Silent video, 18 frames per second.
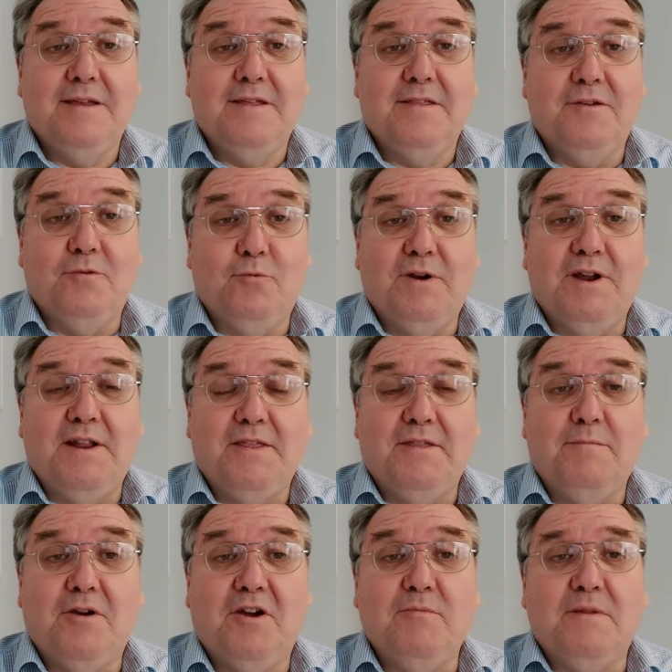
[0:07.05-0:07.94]
that we're in at the
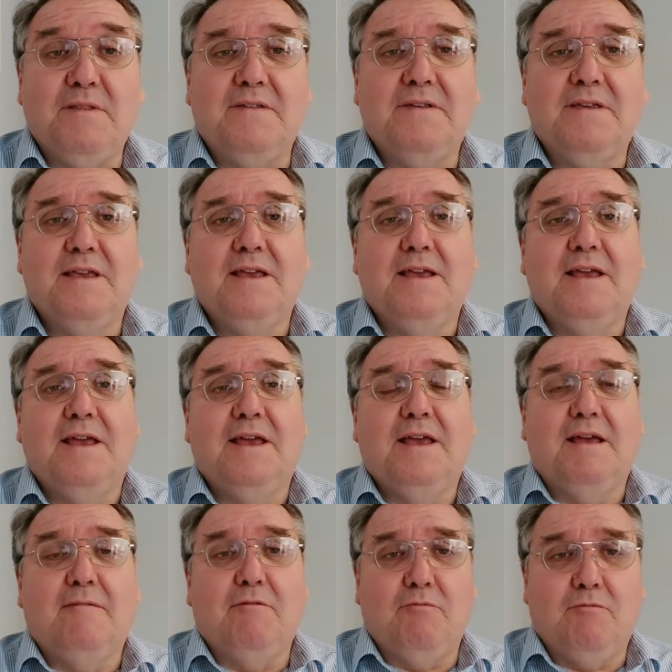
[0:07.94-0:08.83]
moment
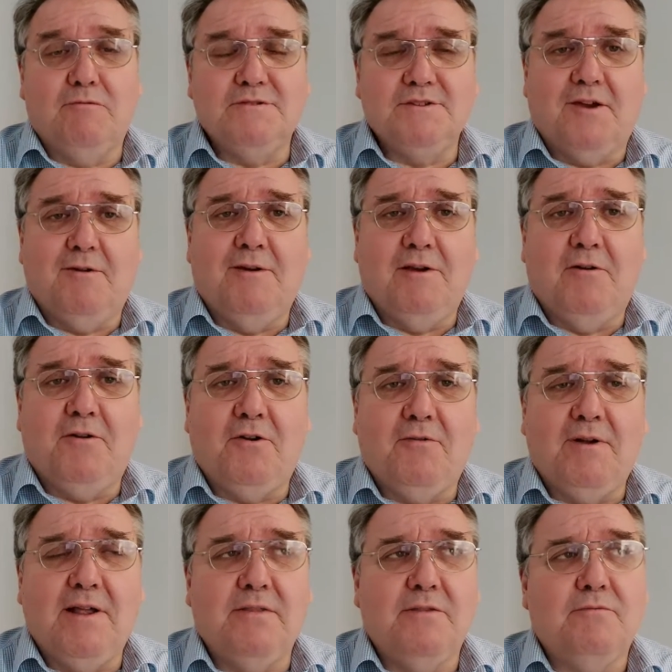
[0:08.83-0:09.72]
with what's going on
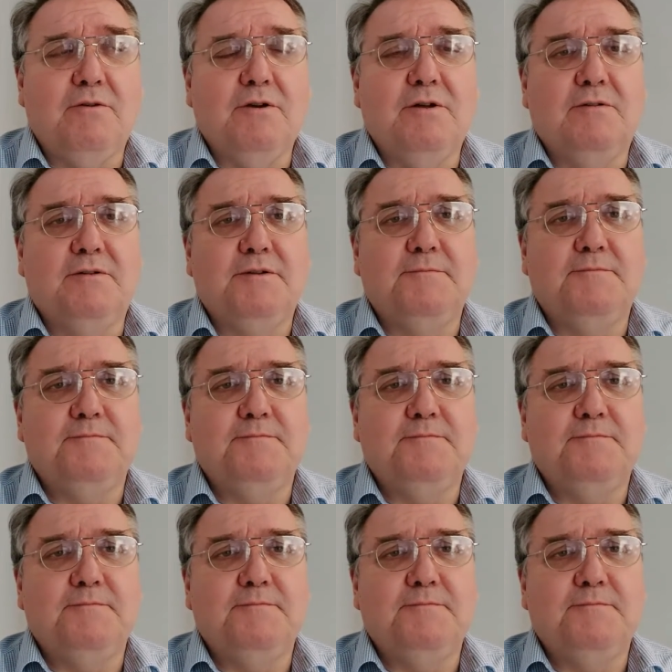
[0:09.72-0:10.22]
around the world.